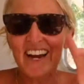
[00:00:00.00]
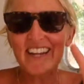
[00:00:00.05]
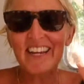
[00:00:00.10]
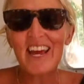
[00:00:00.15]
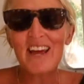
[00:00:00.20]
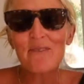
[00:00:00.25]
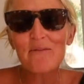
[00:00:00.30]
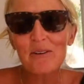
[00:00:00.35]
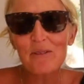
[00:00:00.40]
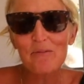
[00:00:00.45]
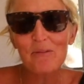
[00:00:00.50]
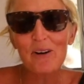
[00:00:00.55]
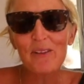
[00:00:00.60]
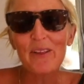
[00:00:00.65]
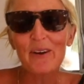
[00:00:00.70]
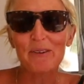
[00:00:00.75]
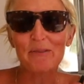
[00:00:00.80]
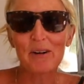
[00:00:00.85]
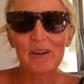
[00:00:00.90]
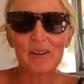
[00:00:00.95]
It came with
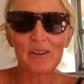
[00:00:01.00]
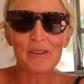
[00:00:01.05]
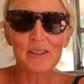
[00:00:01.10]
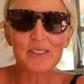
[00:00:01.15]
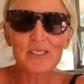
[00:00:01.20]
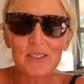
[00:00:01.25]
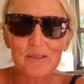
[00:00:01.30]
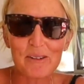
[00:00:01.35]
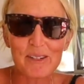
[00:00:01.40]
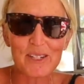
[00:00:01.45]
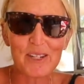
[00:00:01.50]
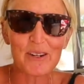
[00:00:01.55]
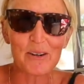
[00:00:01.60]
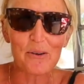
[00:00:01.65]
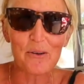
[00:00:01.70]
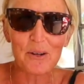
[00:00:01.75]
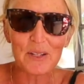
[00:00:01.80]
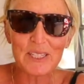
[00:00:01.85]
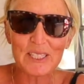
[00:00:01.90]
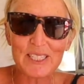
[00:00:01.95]
one that originally went
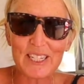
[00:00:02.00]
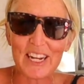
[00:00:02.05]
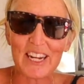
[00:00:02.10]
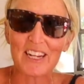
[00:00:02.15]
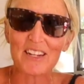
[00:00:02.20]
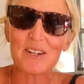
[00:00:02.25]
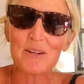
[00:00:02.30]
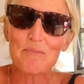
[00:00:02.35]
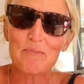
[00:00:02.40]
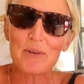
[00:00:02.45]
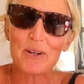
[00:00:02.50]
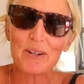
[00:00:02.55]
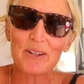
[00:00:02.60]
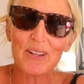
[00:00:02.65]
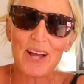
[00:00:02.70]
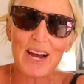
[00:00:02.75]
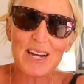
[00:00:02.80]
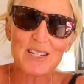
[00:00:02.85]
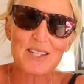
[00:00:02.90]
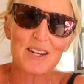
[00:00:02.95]
to a holding tank,
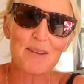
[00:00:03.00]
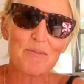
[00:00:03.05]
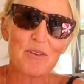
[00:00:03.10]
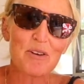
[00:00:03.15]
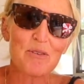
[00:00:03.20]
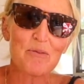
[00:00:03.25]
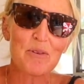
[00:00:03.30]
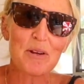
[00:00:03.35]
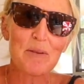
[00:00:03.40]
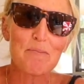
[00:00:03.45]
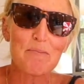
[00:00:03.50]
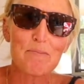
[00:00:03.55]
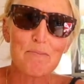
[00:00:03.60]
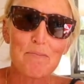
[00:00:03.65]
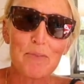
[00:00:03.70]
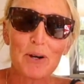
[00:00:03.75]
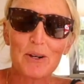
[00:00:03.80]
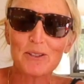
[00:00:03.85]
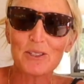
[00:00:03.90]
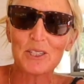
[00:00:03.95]
but last summer we
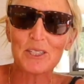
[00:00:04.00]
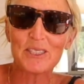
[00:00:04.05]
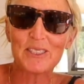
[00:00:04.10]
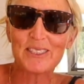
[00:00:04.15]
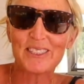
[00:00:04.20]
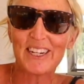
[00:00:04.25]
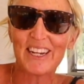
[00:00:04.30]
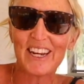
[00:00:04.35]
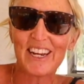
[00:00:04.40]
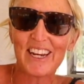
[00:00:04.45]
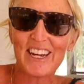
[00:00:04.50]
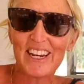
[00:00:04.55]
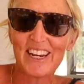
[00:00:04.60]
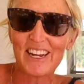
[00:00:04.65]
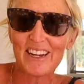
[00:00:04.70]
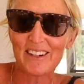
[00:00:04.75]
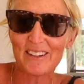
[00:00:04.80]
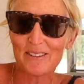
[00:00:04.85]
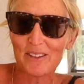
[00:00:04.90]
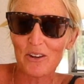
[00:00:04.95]
purchased
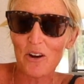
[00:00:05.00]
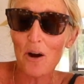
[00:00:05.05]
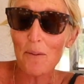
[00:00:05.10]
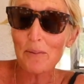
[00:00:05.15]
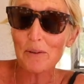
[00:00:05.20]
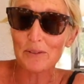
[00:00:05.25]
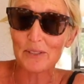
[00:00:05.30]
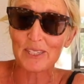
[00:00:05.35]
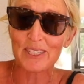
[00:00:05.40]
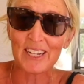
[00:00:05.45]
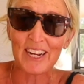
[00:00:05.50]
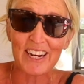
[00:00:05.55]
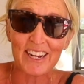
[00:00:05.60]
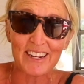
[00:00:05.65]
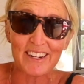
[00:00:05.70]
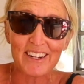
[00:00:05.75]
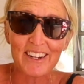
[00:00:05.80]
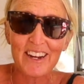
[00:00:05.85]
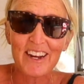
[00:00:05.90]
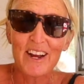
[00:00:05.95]
a composting
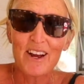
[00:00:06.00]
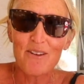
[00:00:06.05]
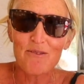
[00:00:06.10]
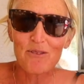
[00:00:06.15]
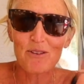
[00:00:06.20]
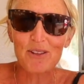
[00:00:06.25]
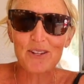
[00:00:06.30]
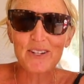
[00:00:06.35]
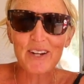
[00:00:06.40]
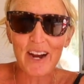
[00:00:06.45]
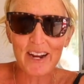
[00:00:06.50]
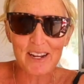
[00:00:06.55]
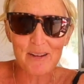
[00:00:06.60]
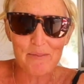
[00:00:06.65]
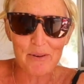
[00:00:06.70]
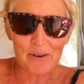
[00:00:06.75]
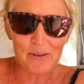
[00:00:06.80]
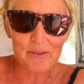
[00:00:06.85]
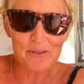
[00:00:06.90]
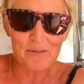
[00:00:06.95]
head for the
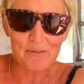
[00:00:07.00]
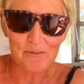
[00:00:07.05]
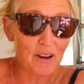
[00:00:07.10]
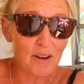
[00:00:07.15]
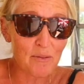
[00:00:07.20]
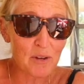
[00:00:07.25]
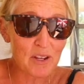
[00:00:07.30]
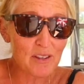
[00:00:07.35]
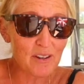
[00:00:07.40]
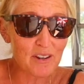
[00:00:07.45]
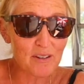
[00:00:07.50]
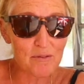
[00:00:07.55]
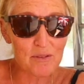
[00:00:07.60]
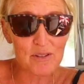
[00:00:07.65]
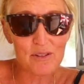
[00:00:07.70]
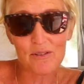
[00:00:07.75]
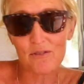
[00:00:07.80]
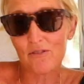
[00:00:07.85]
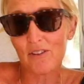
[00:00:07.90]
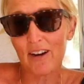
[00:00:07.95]
tiny boat. We thought
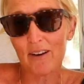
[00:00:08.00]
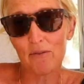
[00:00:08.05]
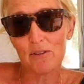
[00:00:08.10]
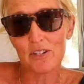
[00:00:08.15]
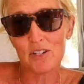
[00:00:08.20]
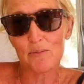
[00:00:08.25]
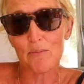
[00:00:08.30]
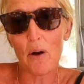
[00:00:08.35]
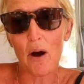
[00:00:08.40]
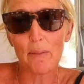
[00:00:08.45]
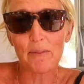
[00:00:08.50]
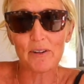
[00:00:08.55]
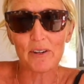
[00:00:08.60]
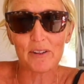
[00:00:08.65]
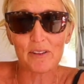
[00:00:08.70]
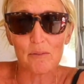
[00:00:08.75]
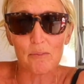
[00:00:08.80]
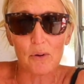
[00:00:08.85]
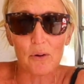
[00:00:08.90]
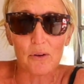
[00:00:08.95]
it was so great we just
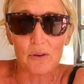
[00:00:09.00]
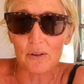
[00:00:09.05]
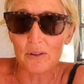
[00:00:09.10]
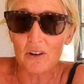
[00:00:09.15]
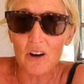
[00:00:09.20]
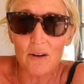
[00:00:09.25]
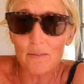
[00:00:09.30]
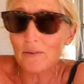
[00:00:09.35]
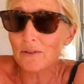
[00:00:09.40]
popped it in the bowler.